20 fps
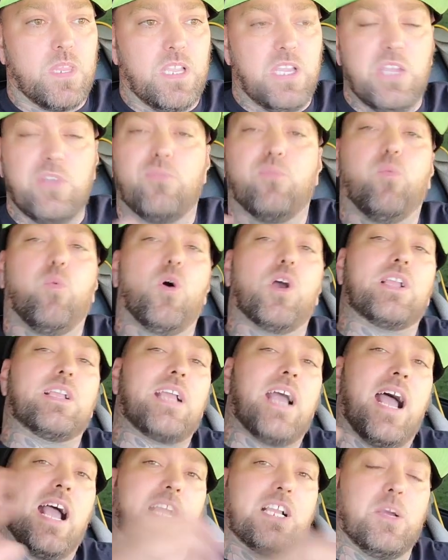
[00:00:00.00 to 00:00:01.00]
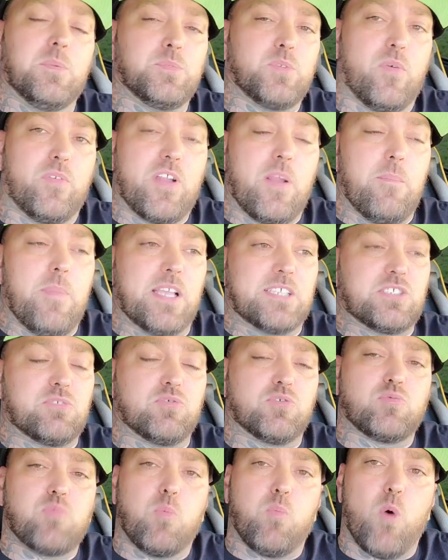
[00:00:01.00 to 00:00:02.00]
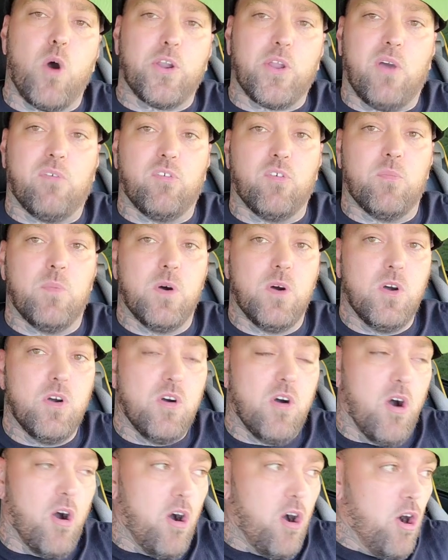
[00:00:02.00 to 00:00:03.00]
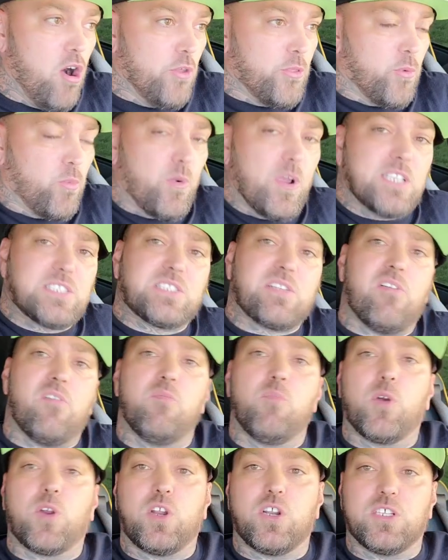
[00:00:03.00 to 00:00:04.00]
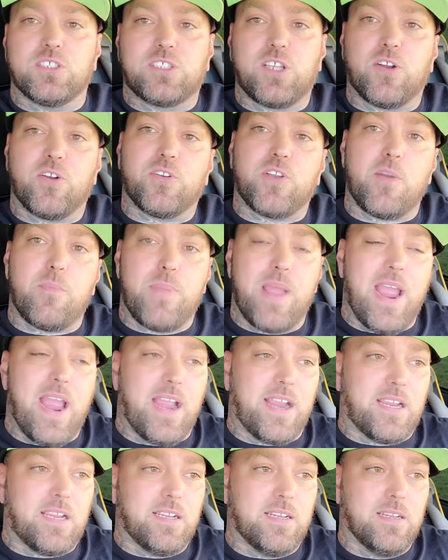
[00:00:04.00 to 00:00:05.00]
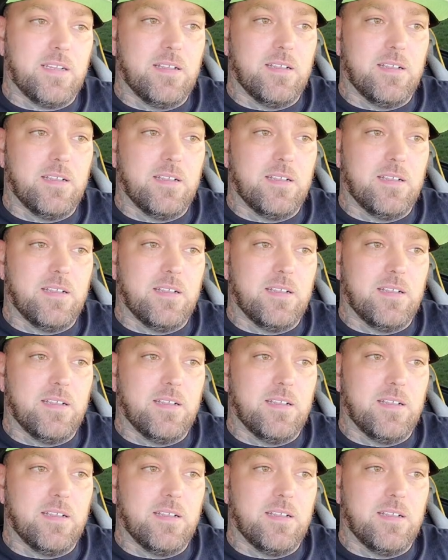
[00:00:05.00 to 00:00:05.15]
If one guy comes over there and messes with one of them, all the rest of them are going to turn their back.